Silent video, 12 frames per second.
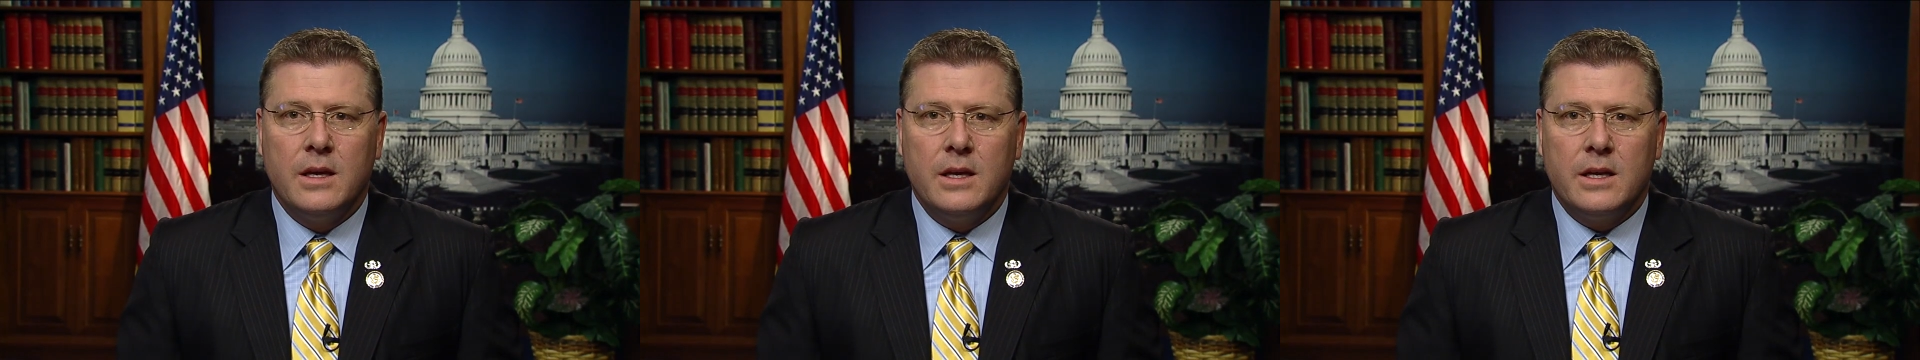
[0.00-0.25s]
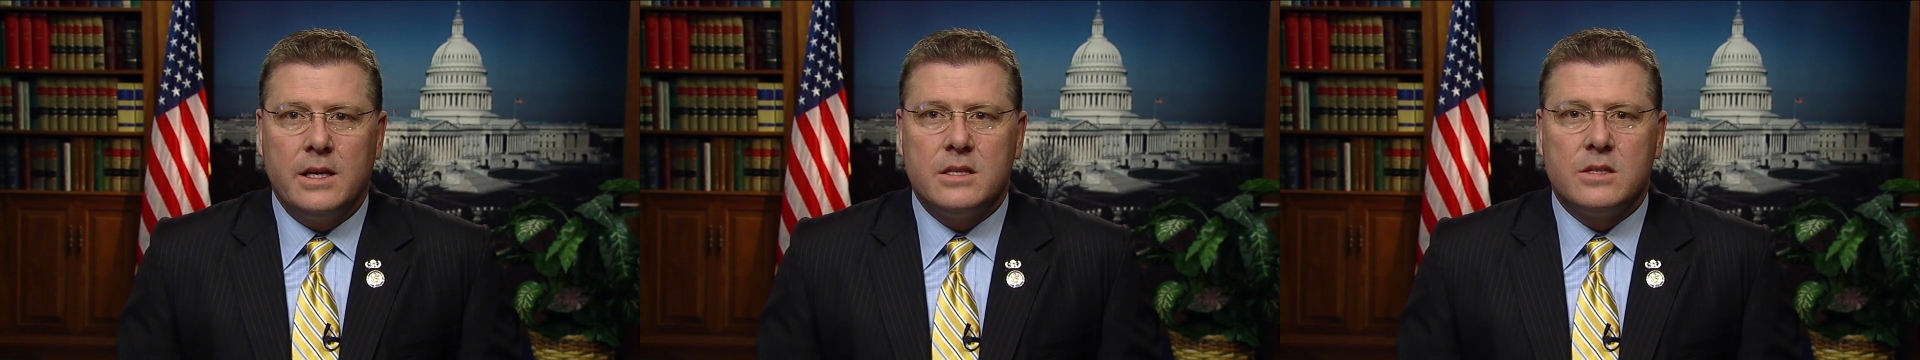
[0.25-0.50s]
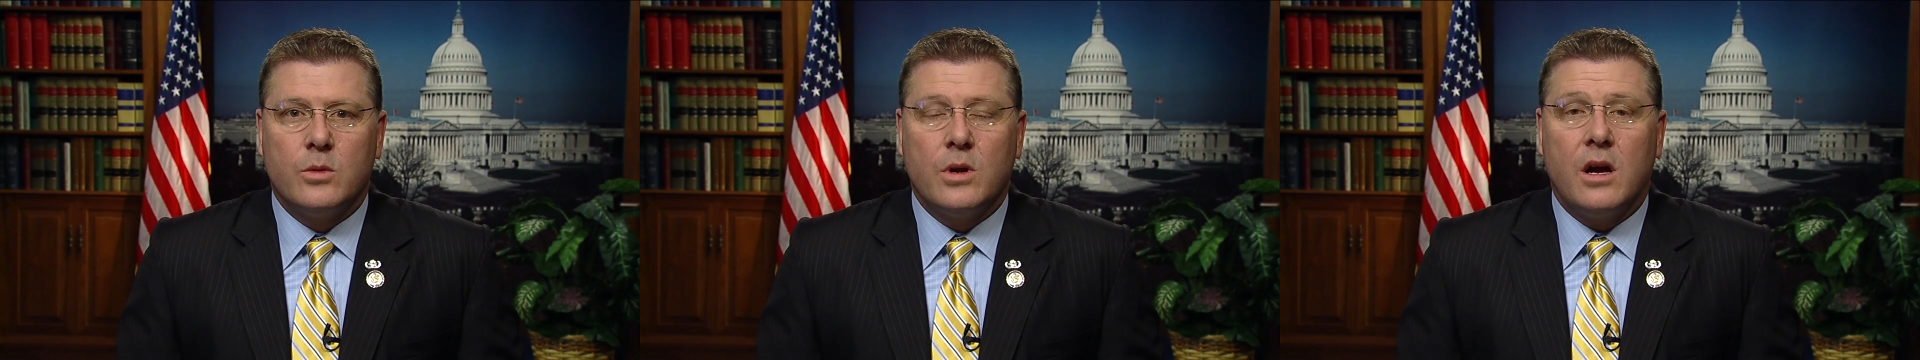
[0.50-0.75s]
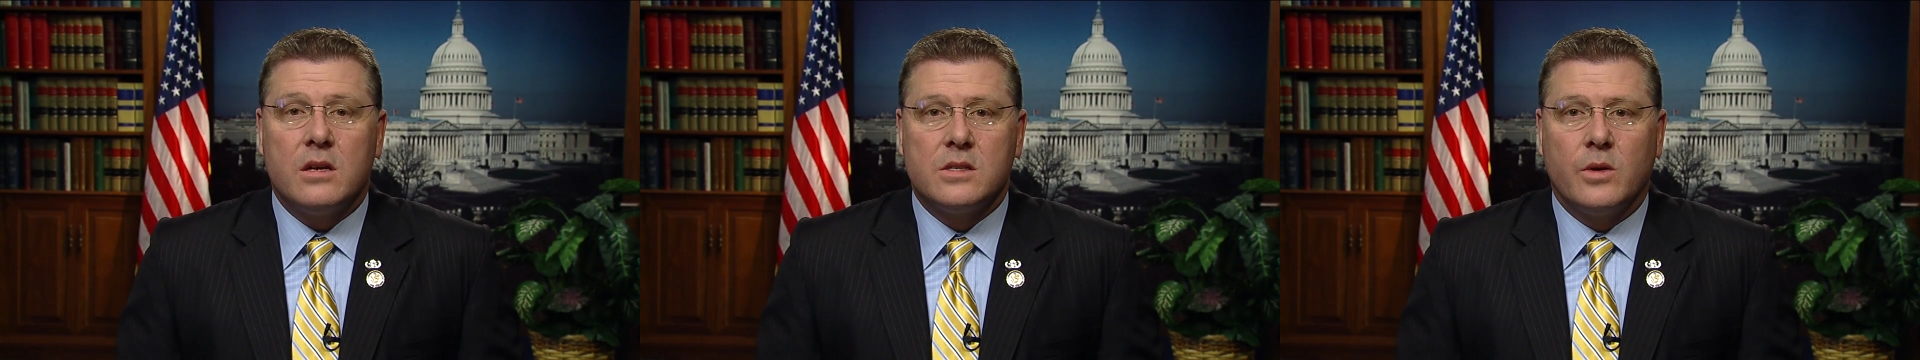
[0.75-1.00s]
Keystone
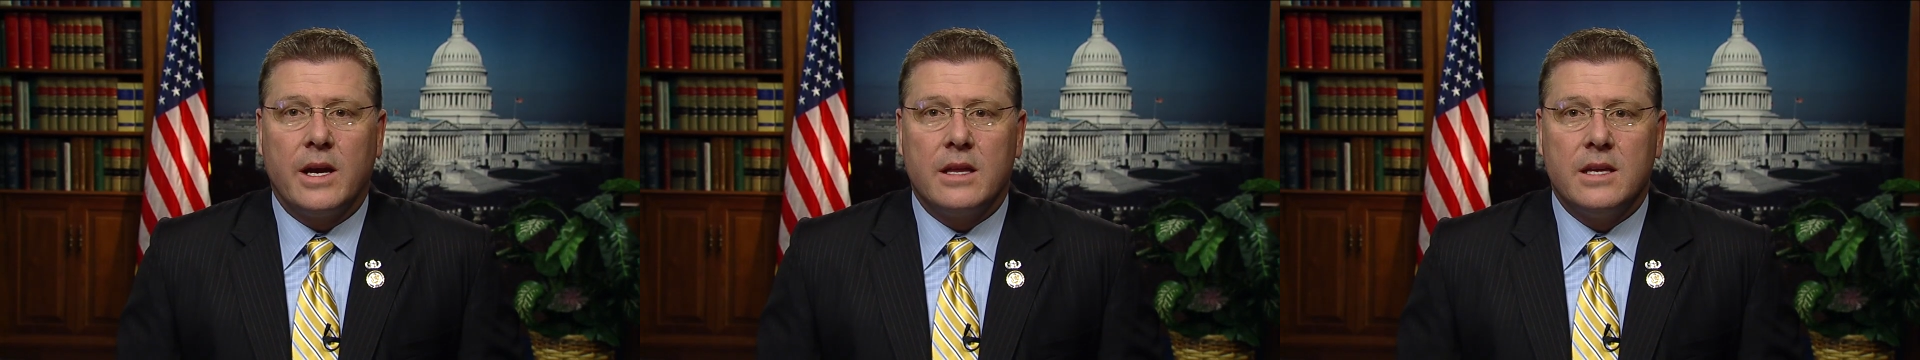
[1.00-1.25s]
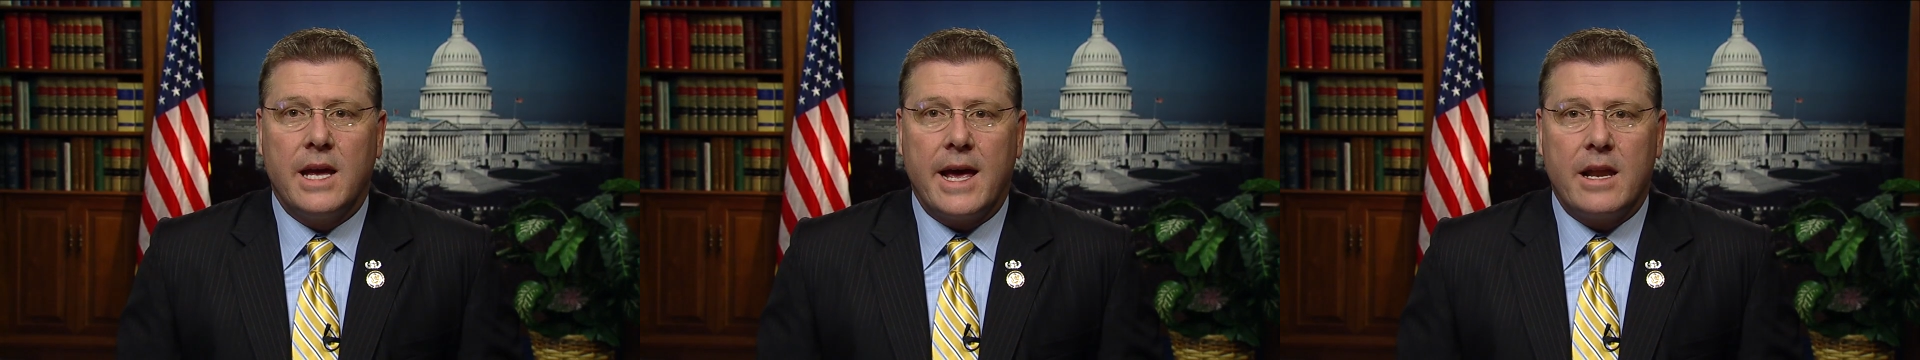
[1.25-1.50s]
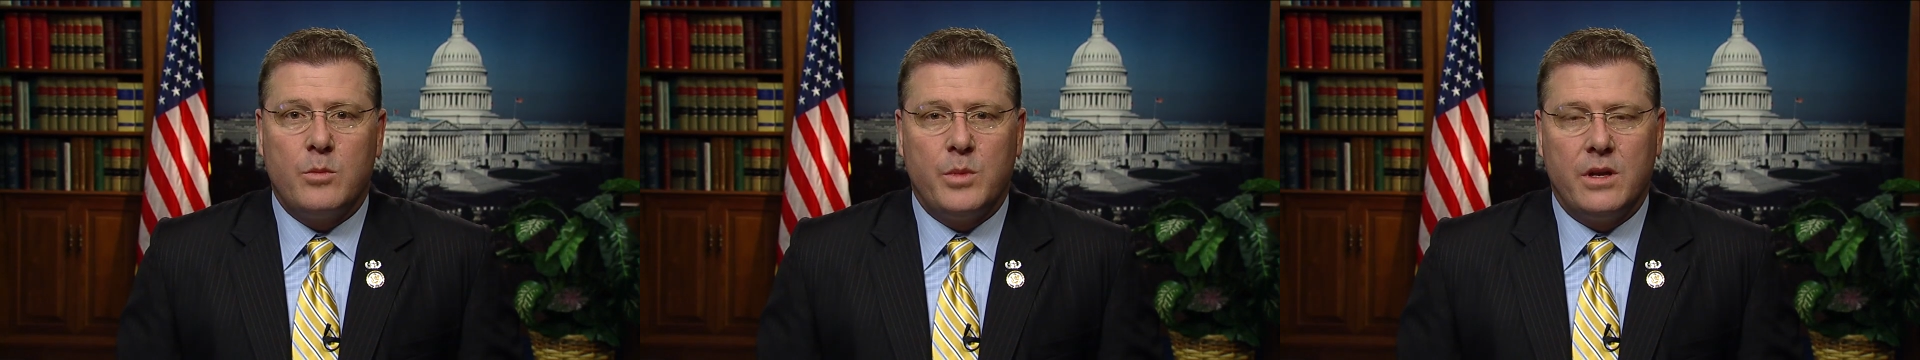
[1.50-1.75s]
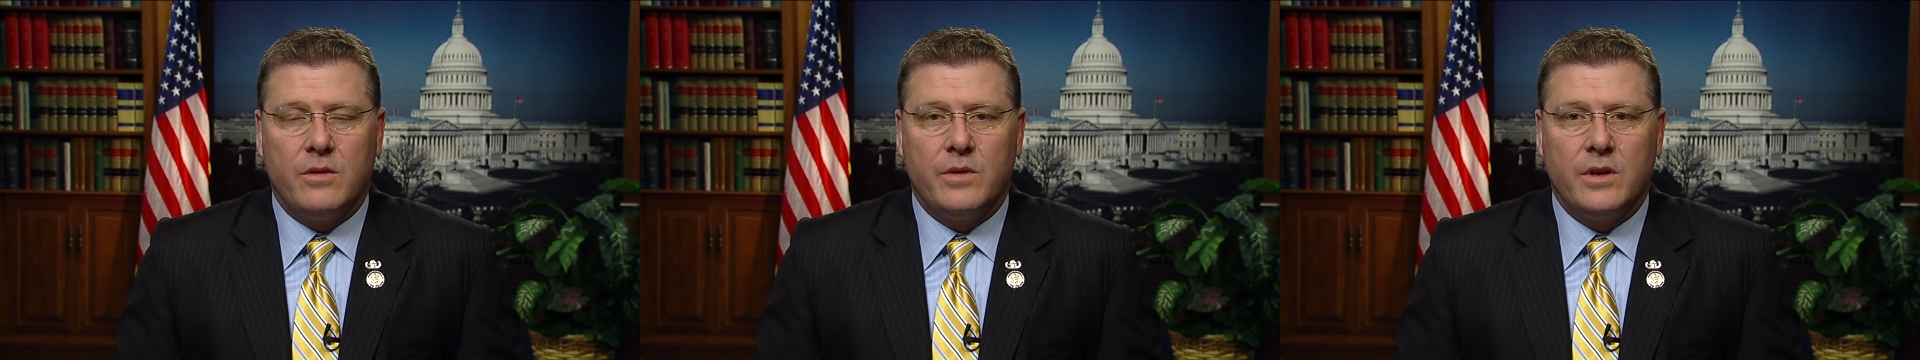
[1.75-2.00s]
also had the added
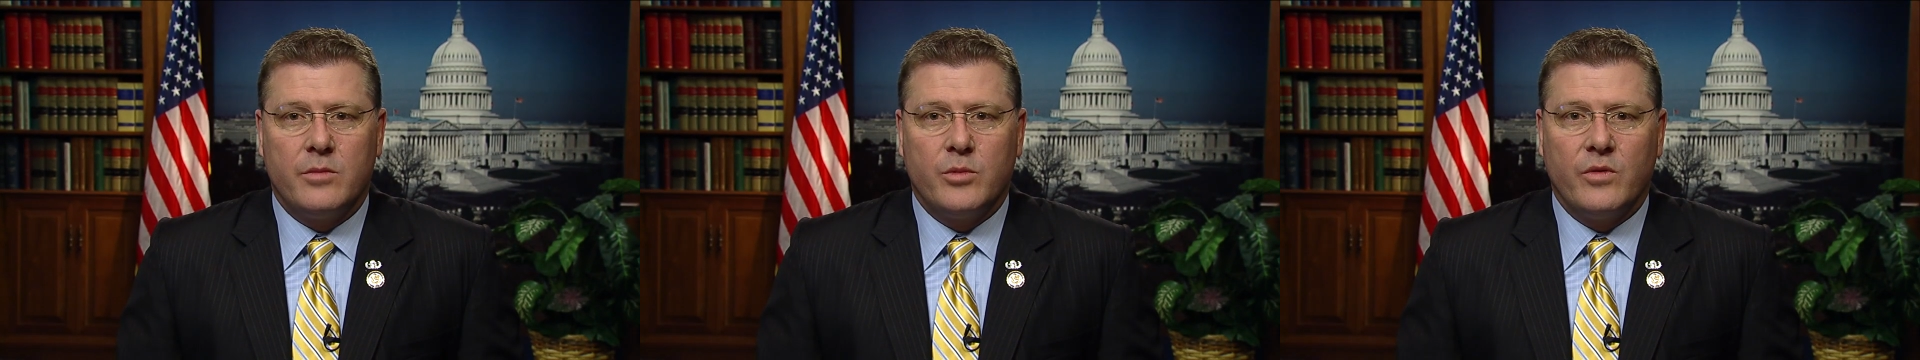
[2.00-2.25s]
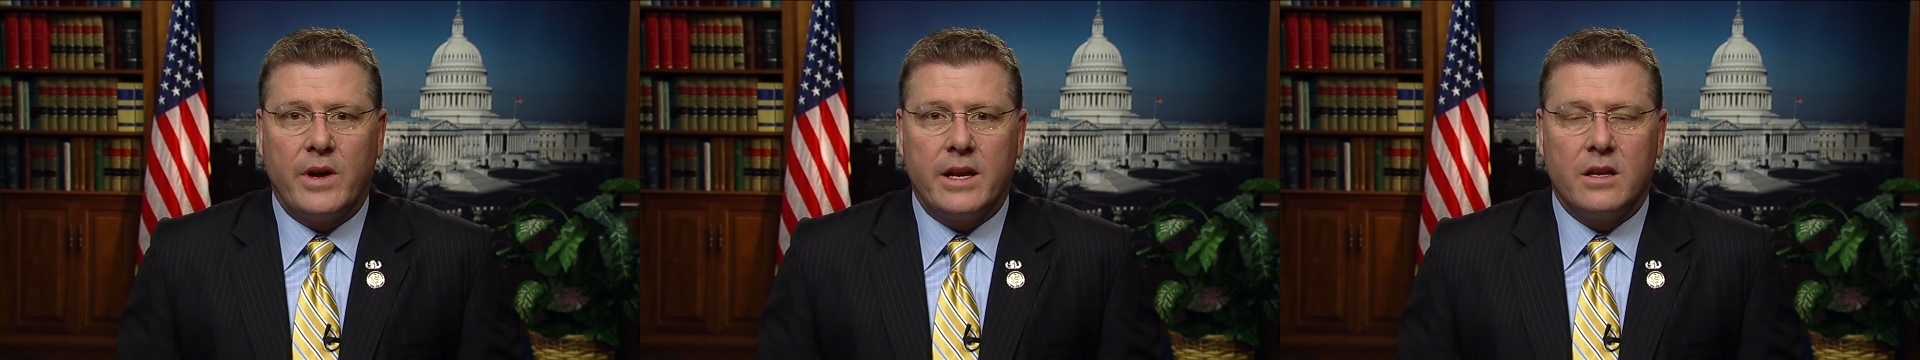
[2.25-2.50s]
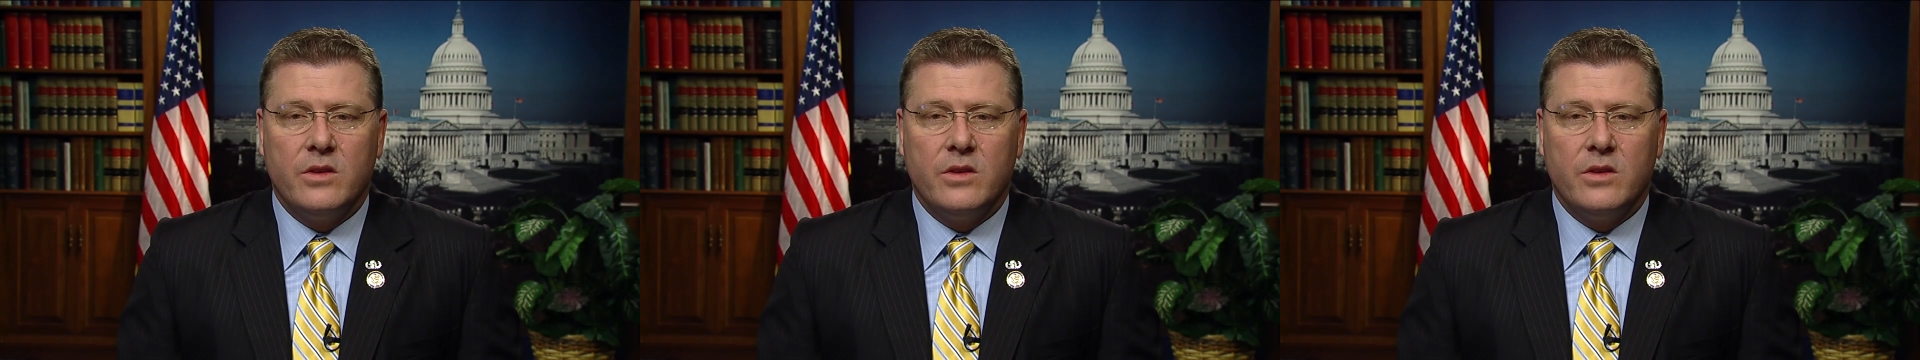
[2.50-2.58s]
benefit of providing